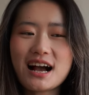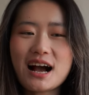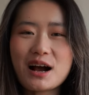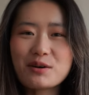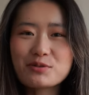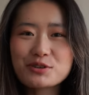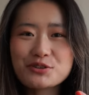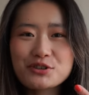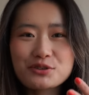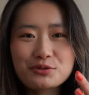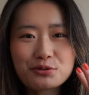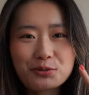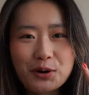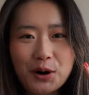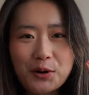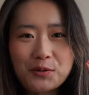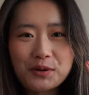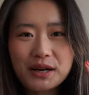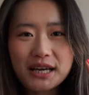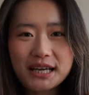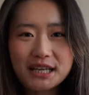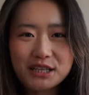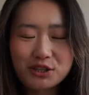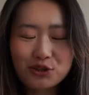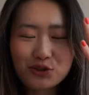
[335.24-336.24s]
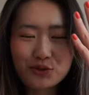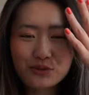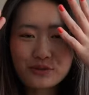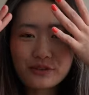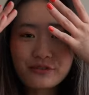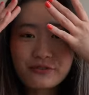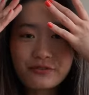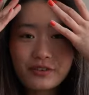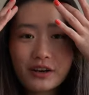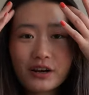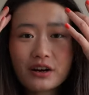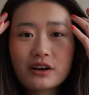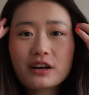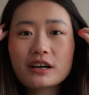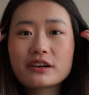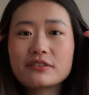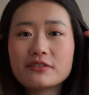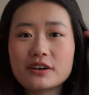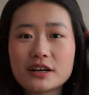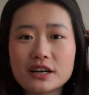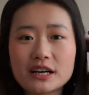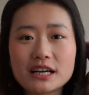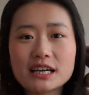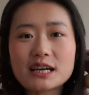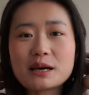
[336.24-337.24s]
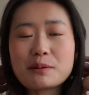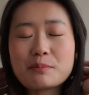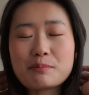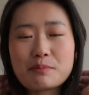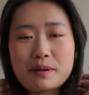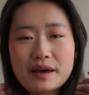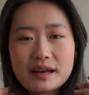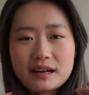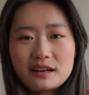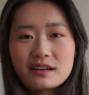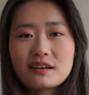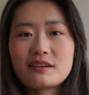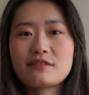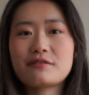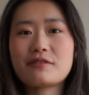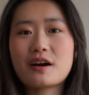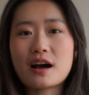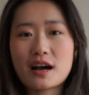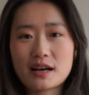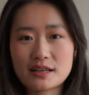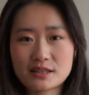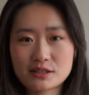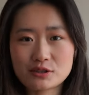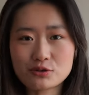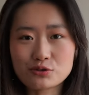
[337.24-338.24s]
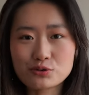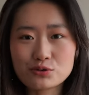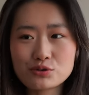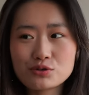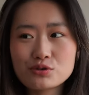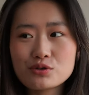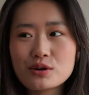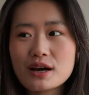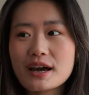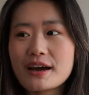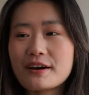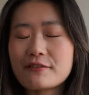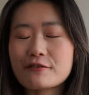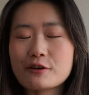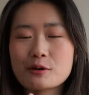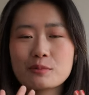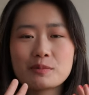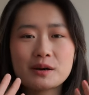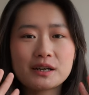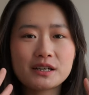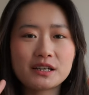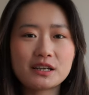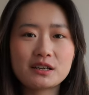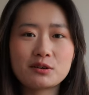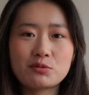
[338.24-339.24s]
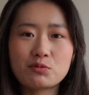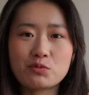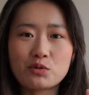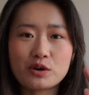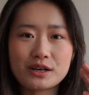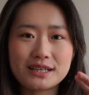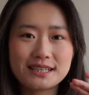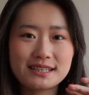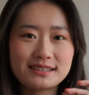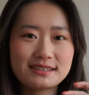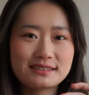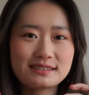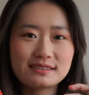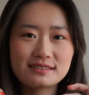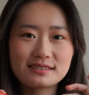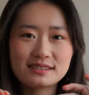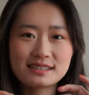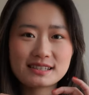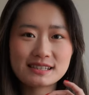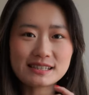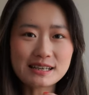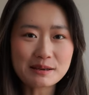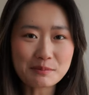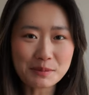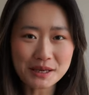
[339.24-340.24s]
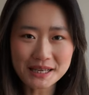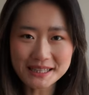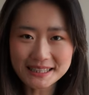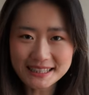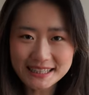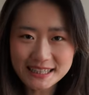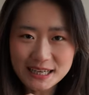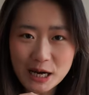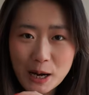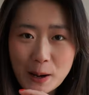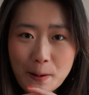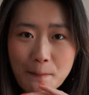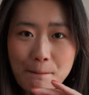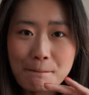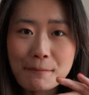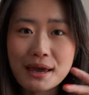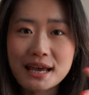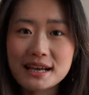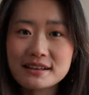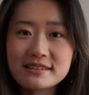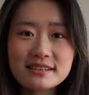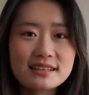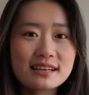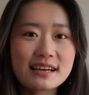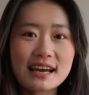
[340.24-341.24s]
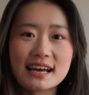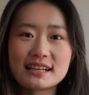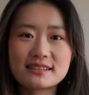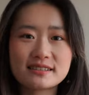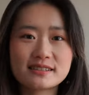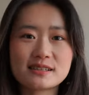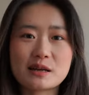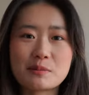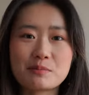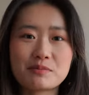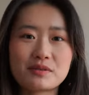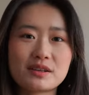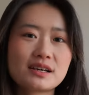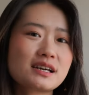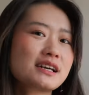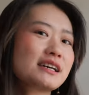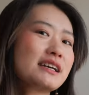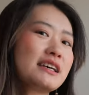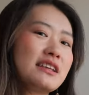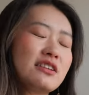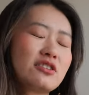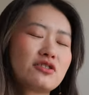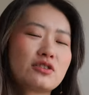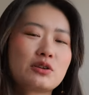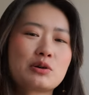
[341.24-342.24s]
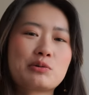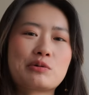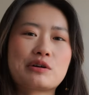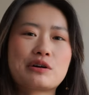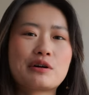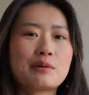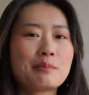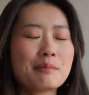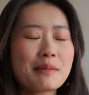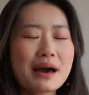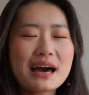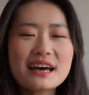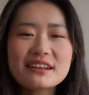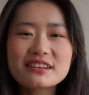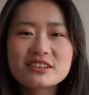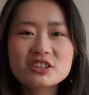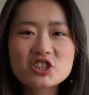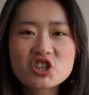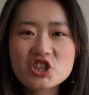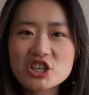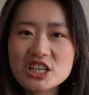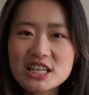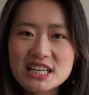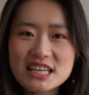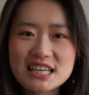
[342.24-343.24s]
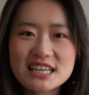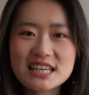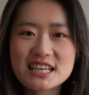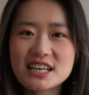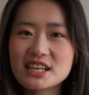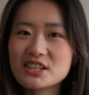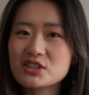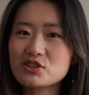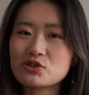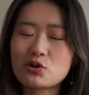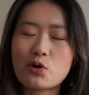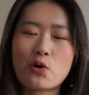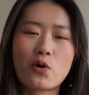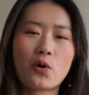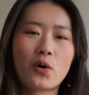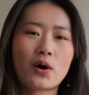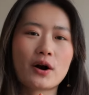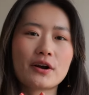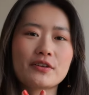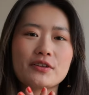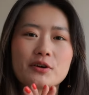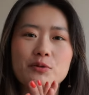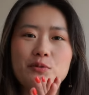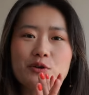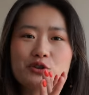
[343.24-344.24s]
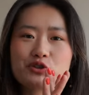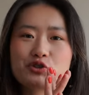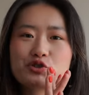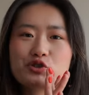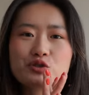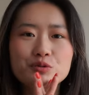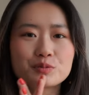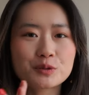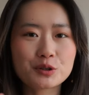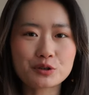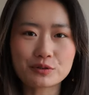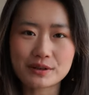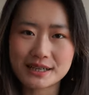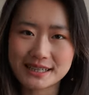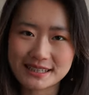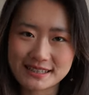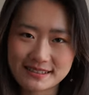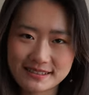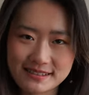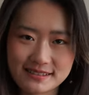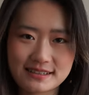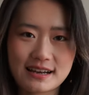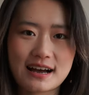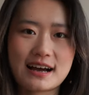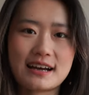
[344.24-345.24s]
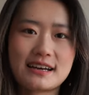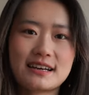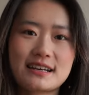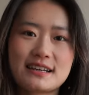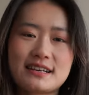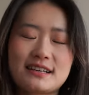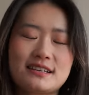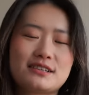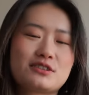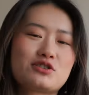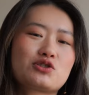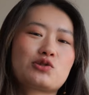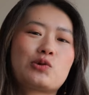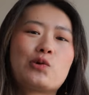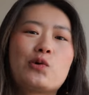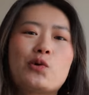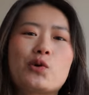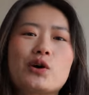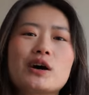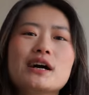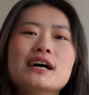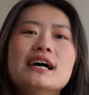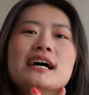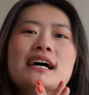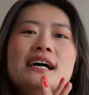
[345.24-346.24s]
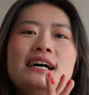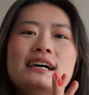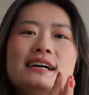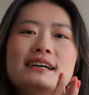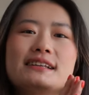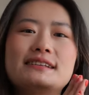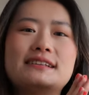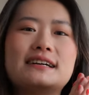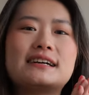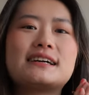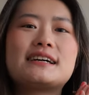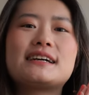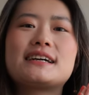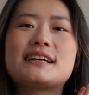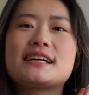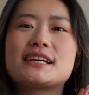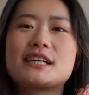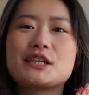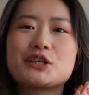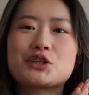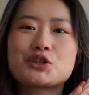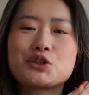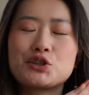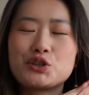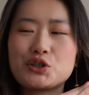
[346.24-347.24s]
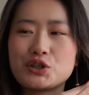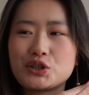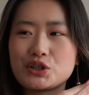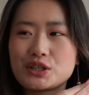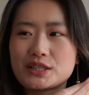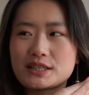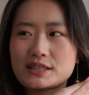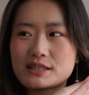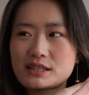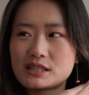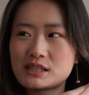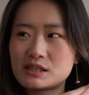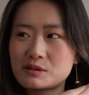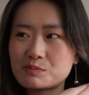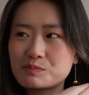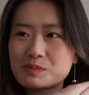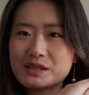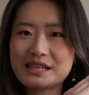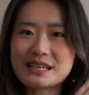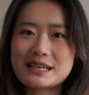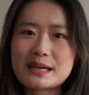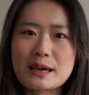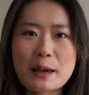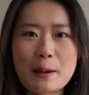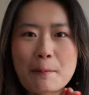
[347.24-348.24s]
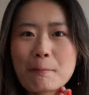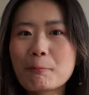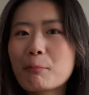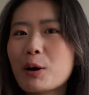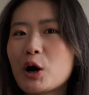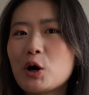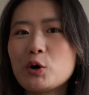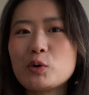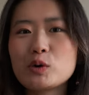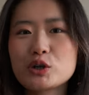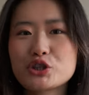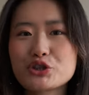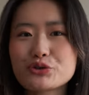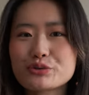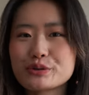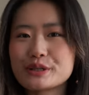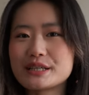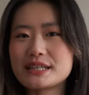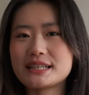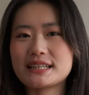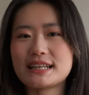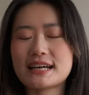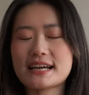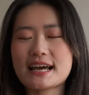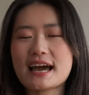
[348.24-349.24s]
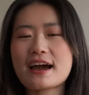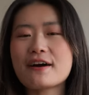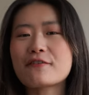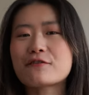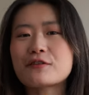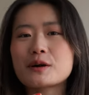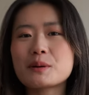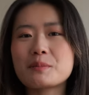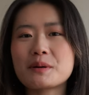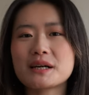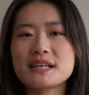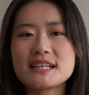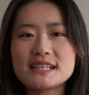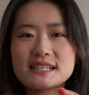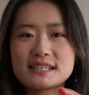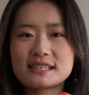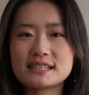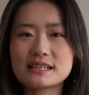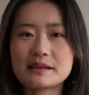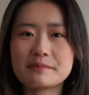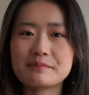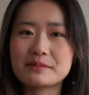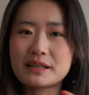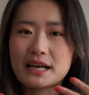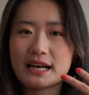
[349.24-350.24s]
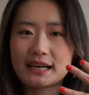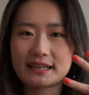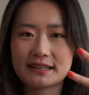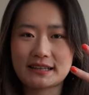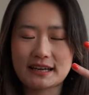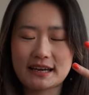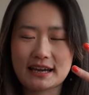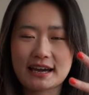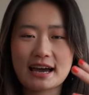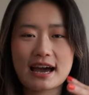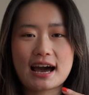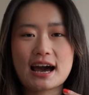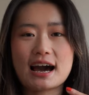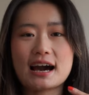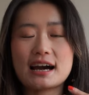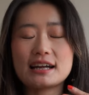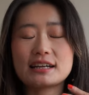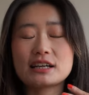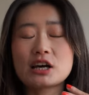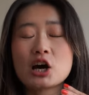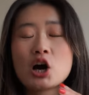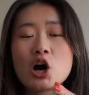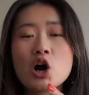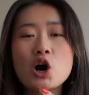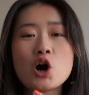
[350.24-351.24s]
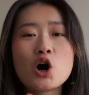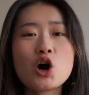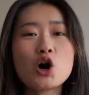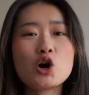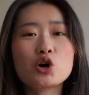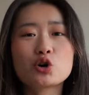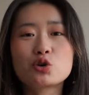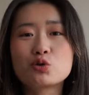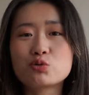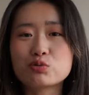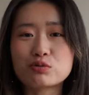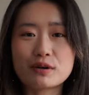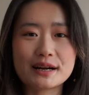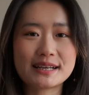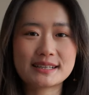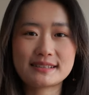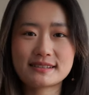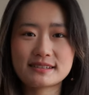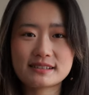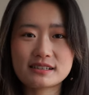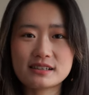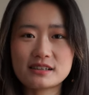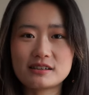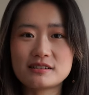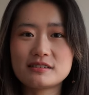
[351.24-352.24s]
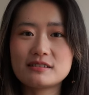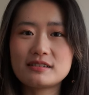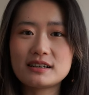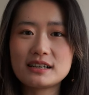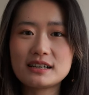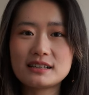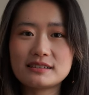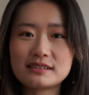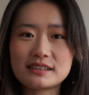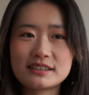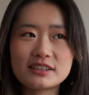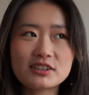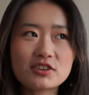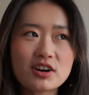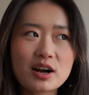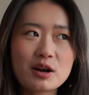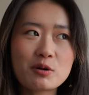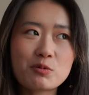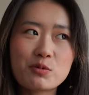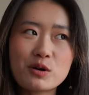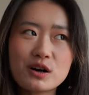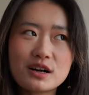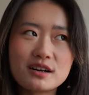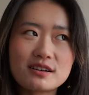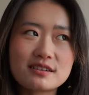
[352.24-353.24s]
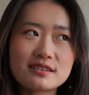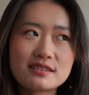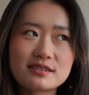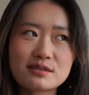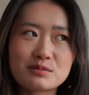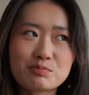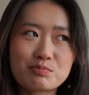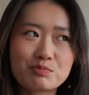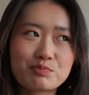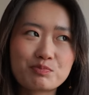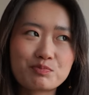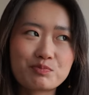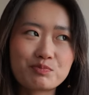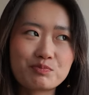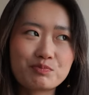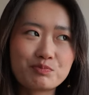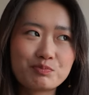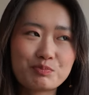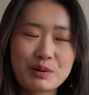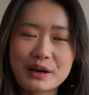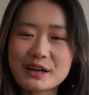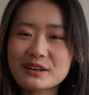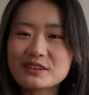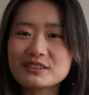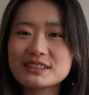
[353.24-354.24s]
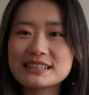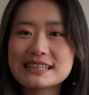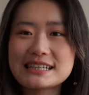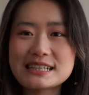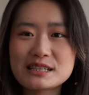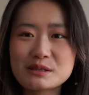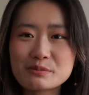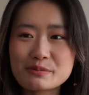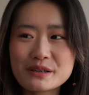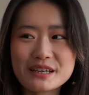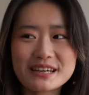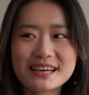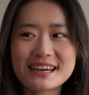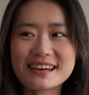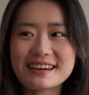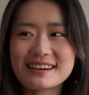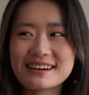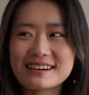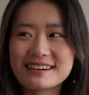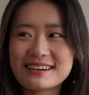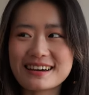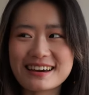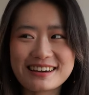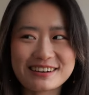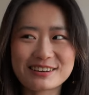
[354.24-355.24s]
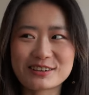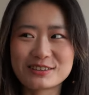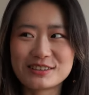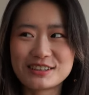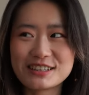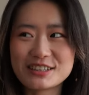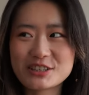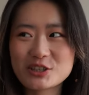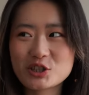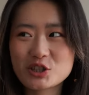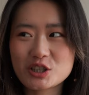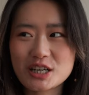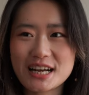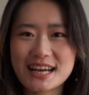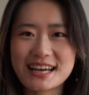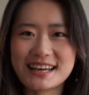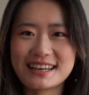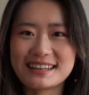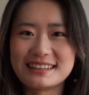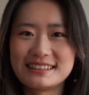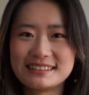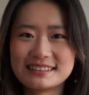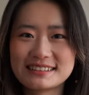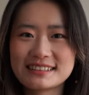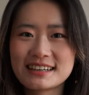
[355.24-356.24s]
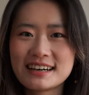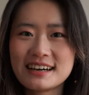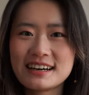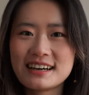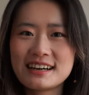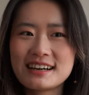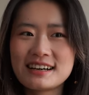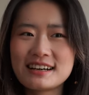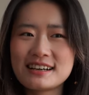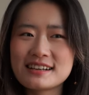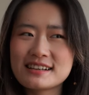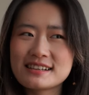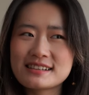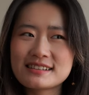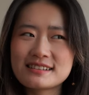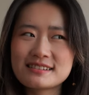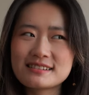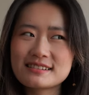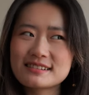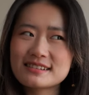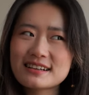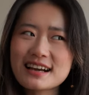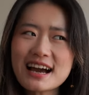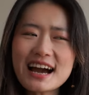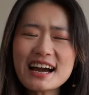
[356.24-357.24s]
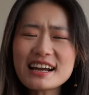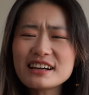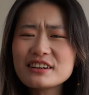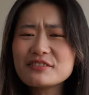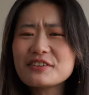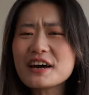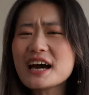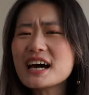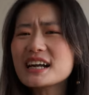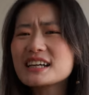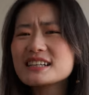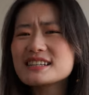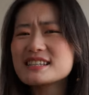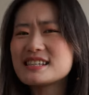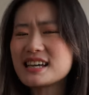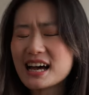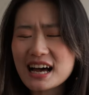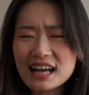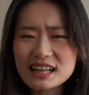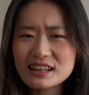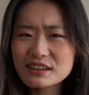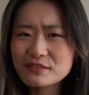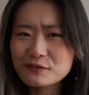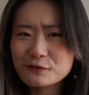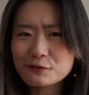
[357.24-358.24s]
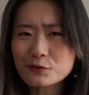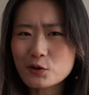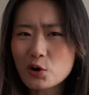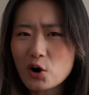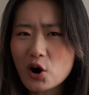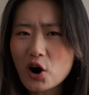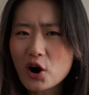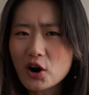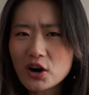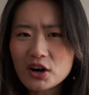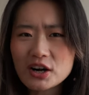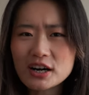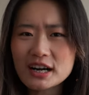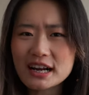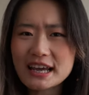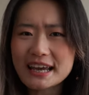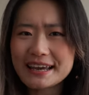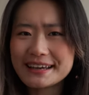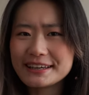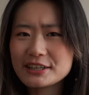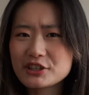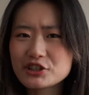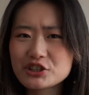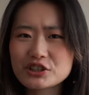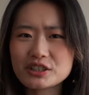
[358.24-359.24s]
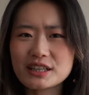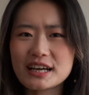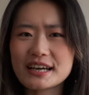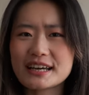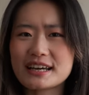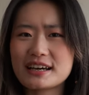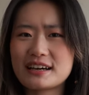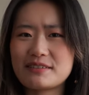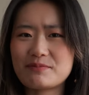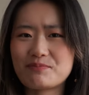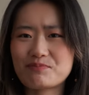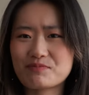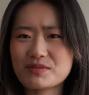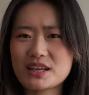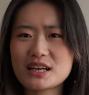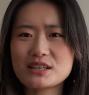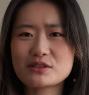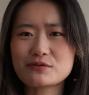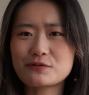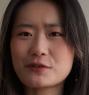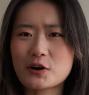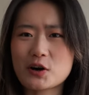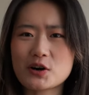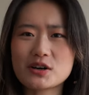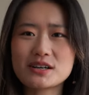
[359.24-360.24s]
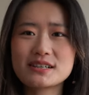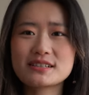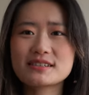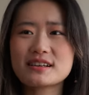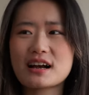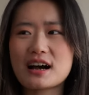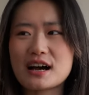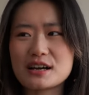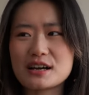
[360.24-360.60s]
I was thrown into a very, very competitive high school. Everybody was seemingly amazing at something. Either they were a math genius, or they were super great at science, or they could speak in poetry. Like, everybody seemed like they had a great skill. And here I was, barely speaking English and kind of had a talent for art-ish, like as far as